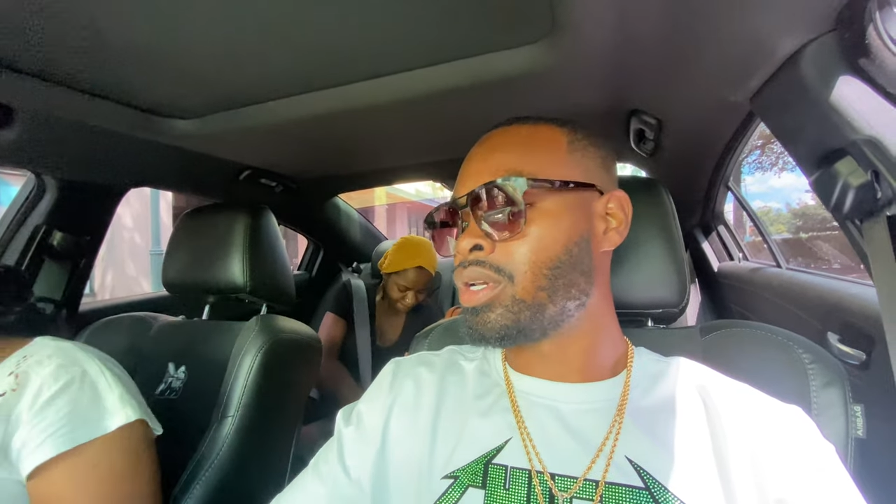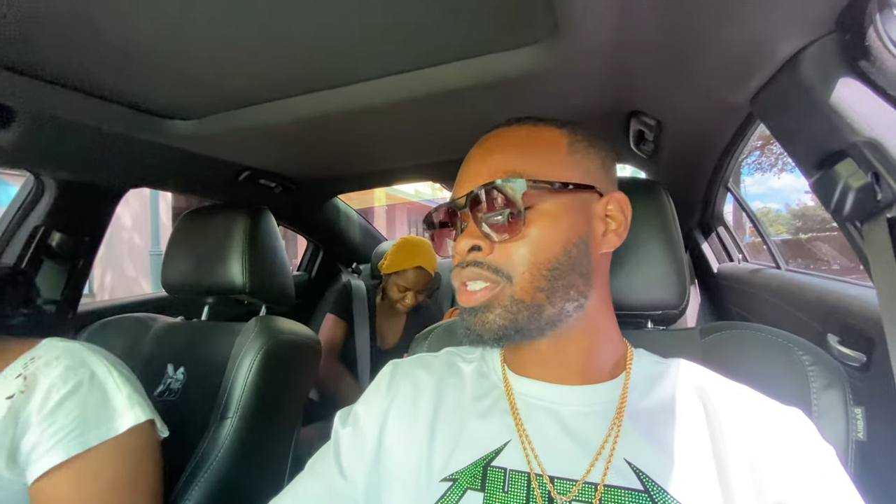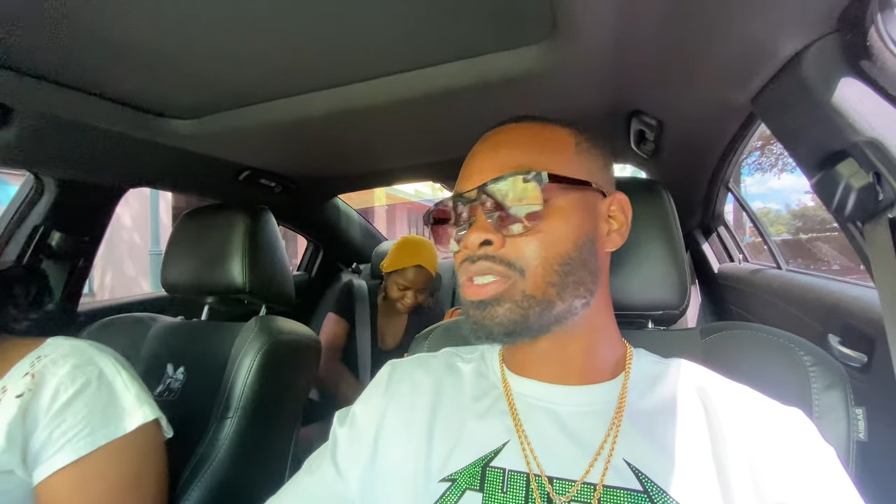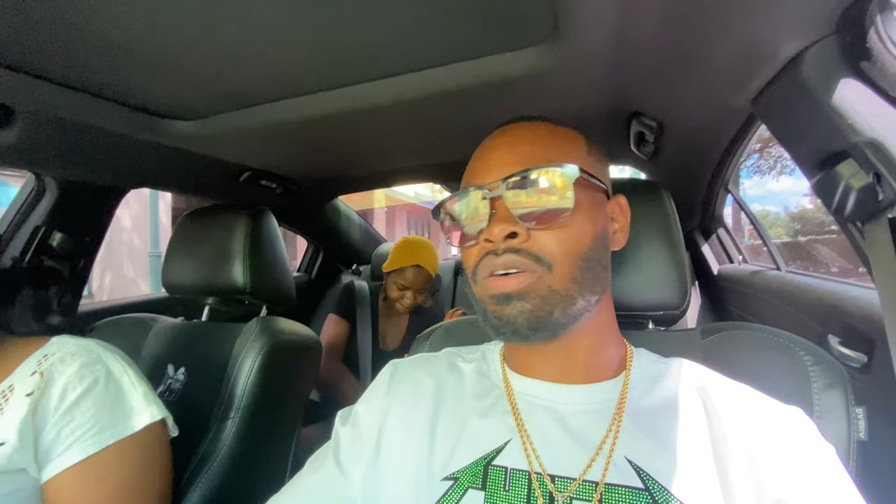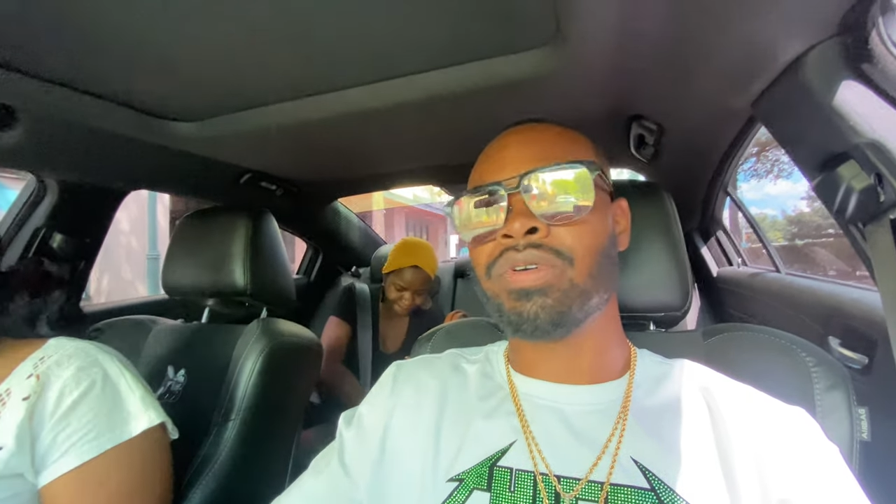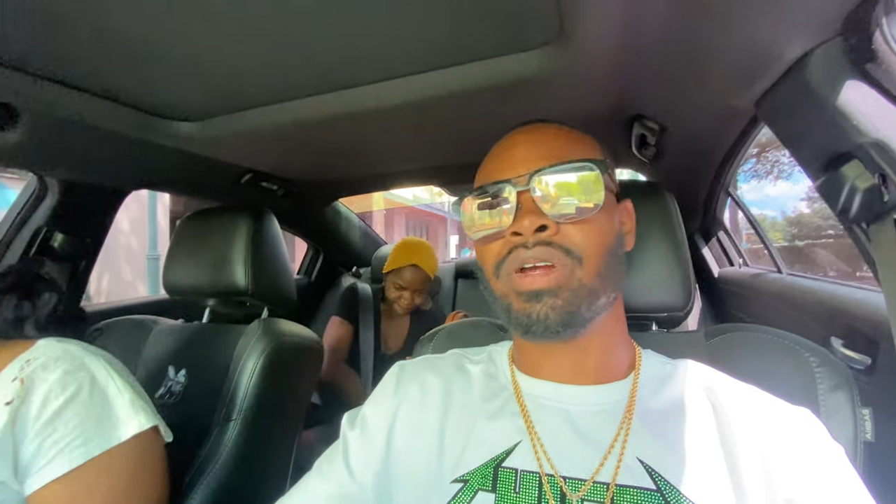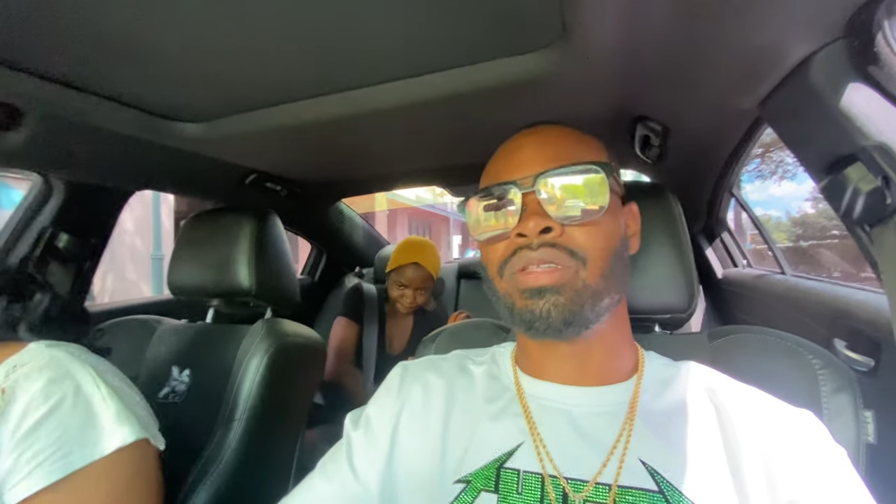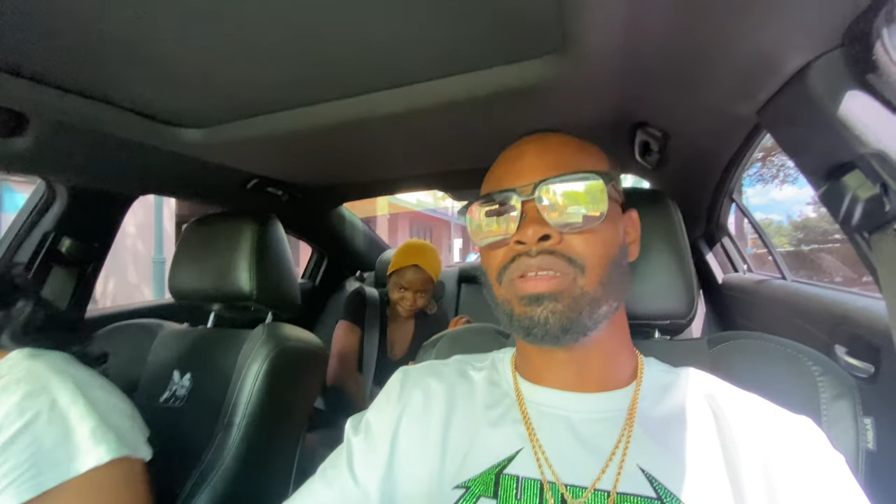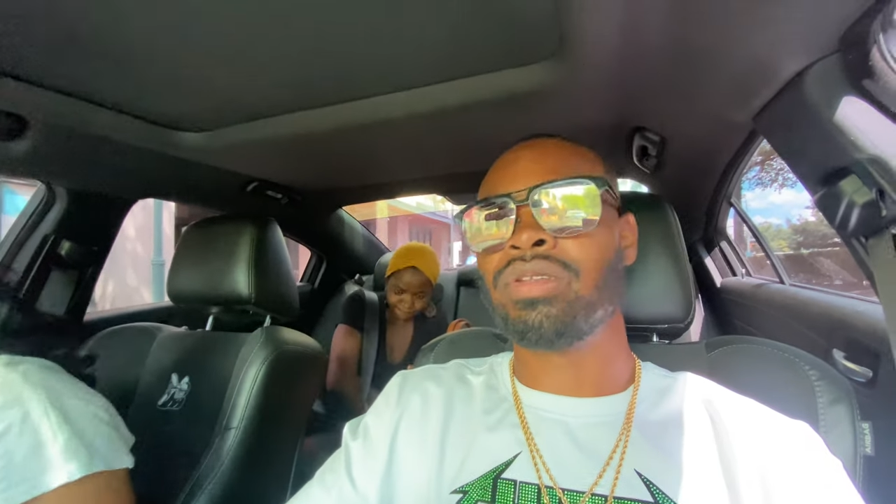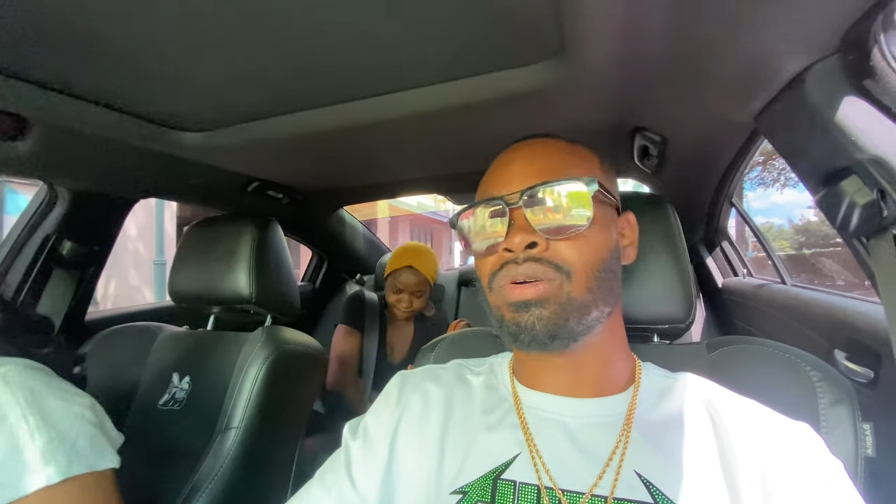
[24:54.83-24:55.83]
it's over there in
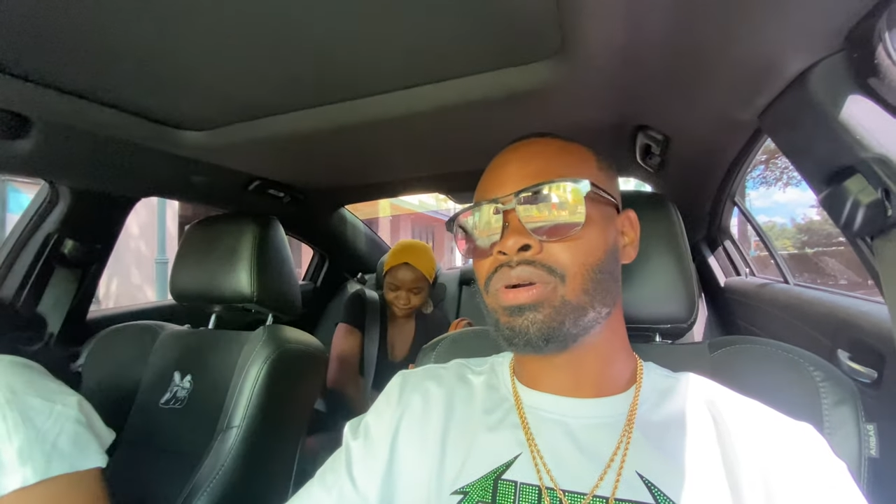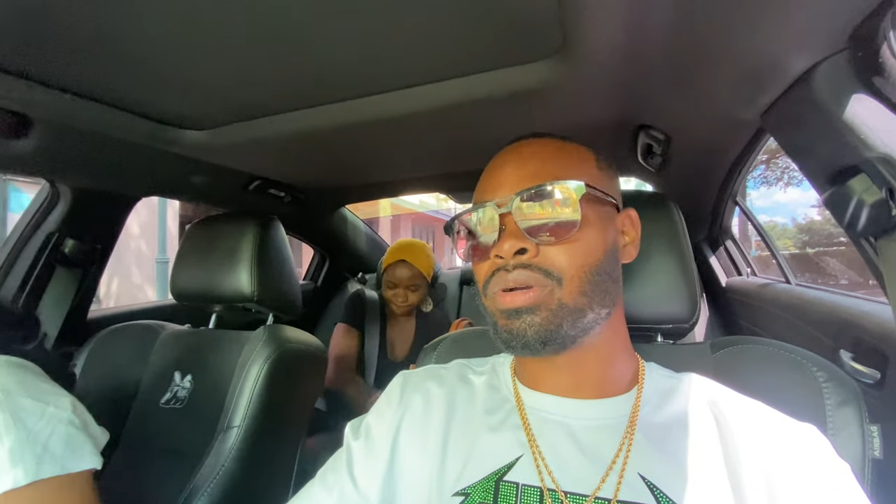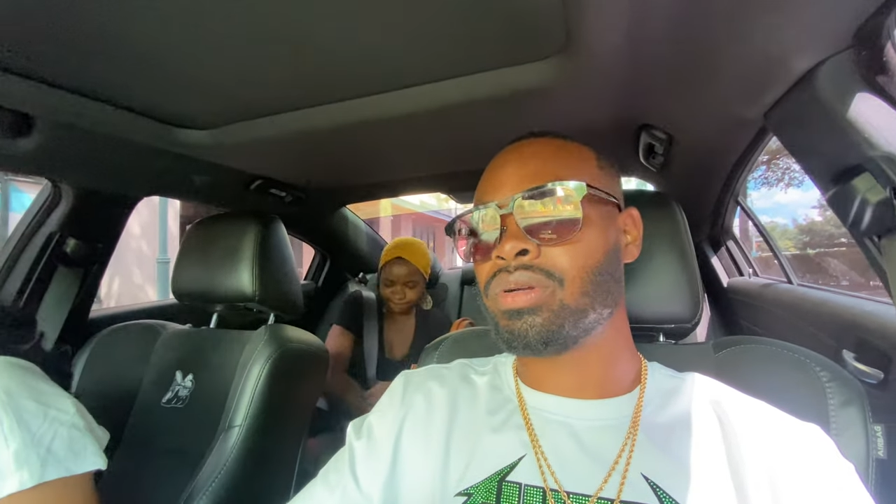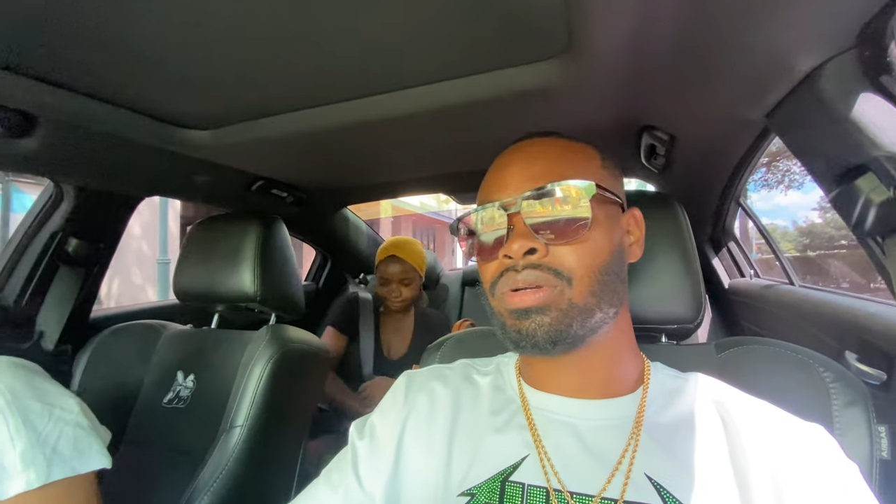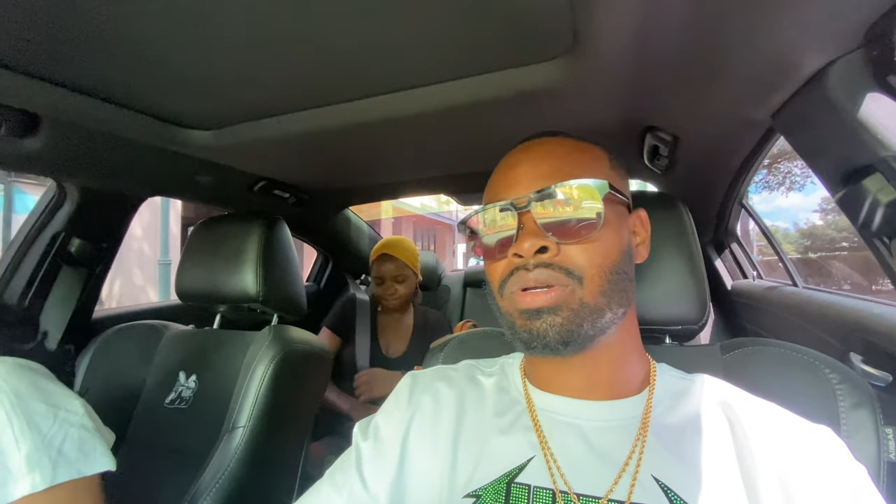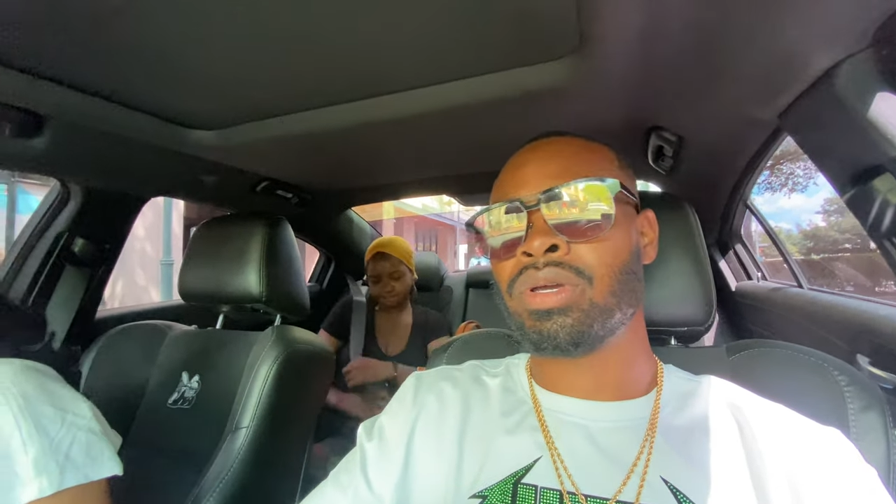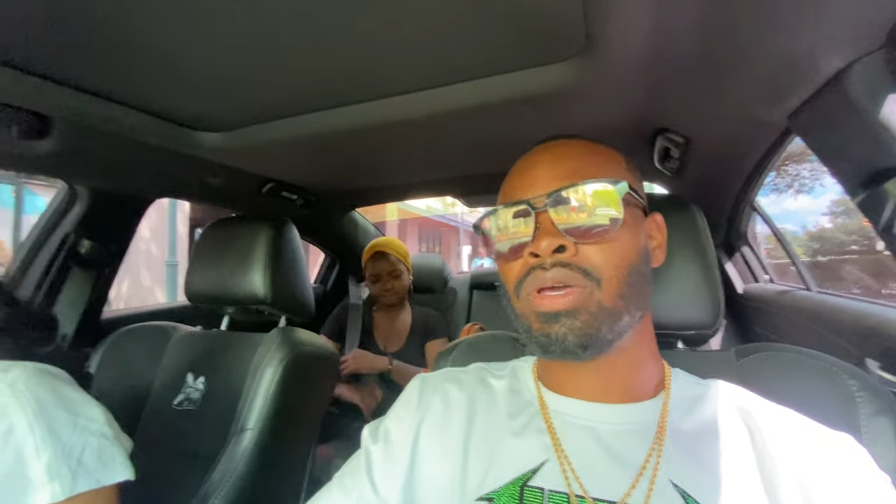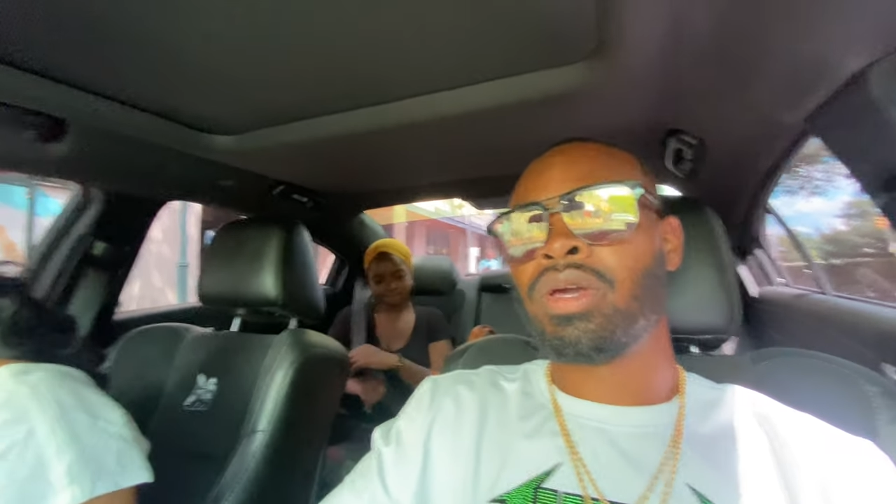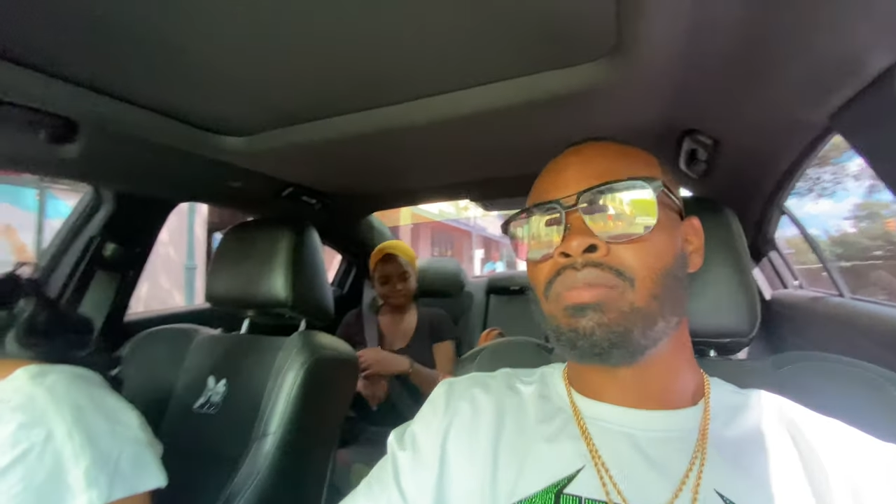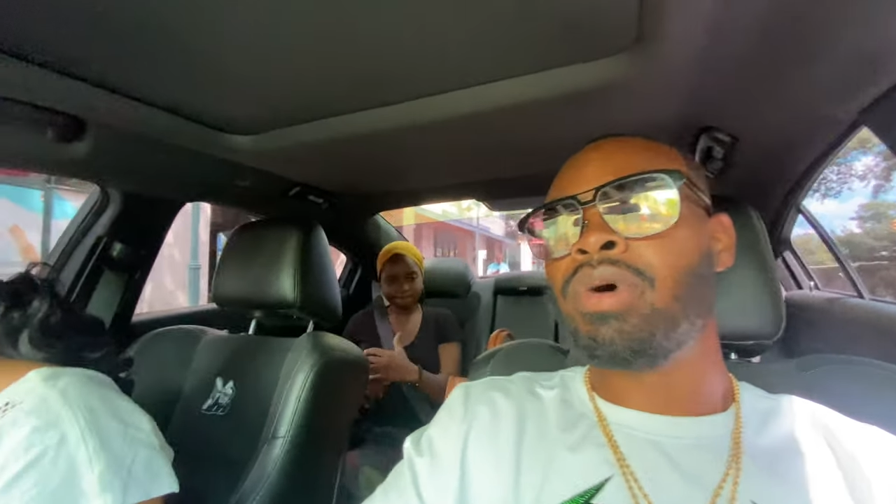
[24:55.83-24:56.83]
the door.
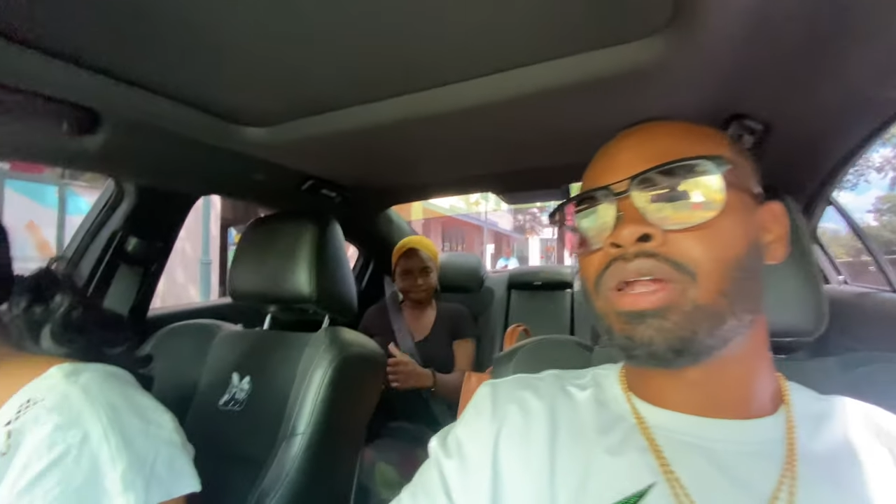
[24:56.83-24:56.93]
But